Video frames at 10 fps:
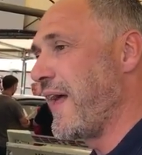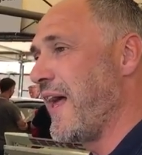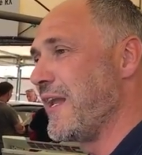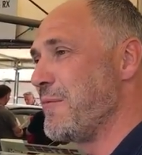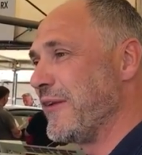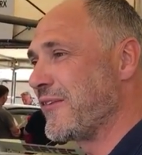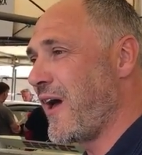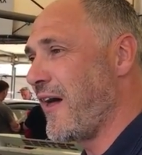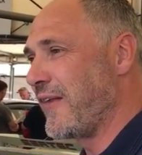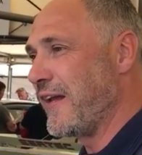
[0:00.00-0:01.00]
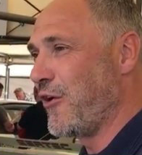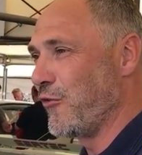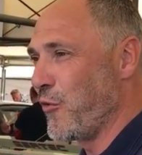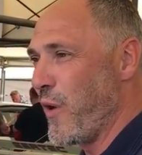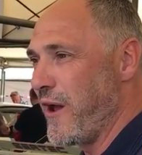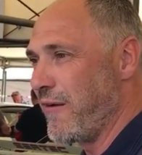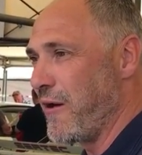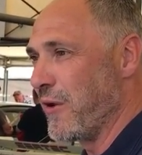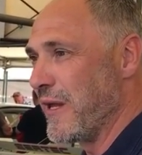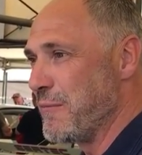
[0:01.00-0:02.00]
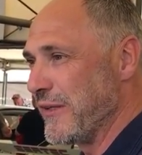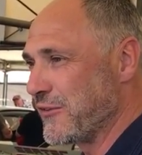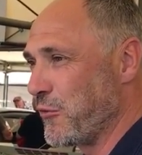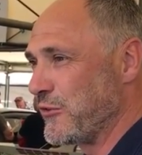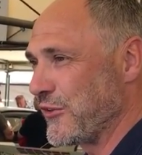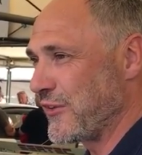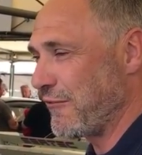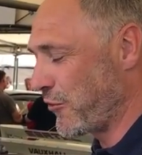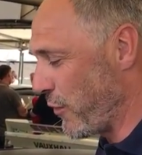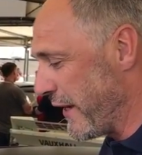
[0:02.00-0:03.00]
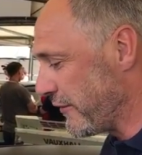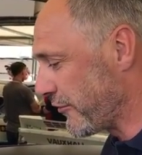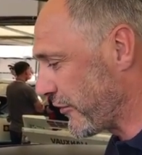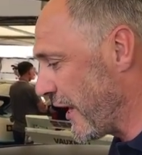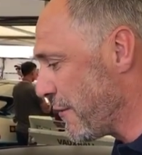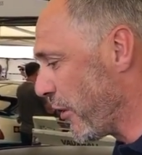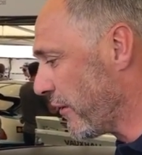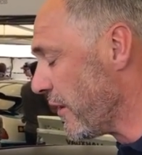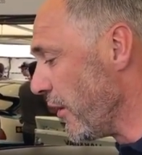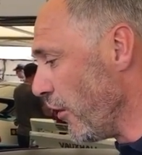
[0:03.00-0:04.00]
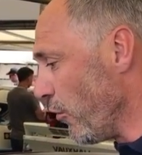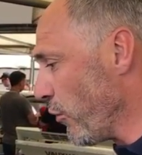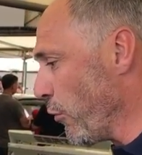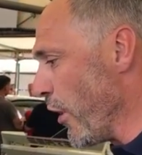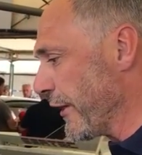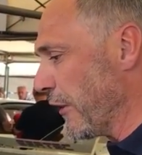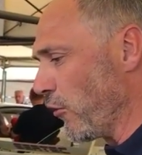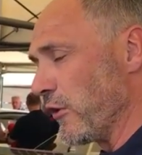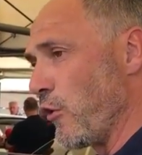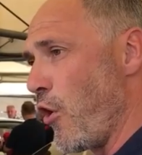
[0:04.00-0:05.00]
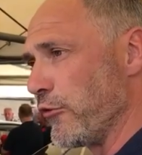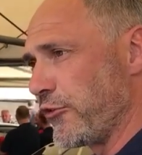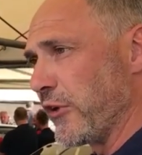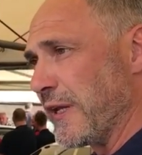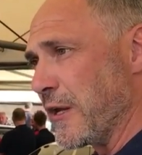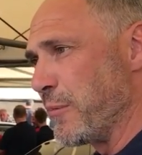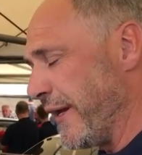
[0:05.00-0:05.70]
their limits are. They don't know where our limits, so we'll just have to wait and see. But we're working on the launch a little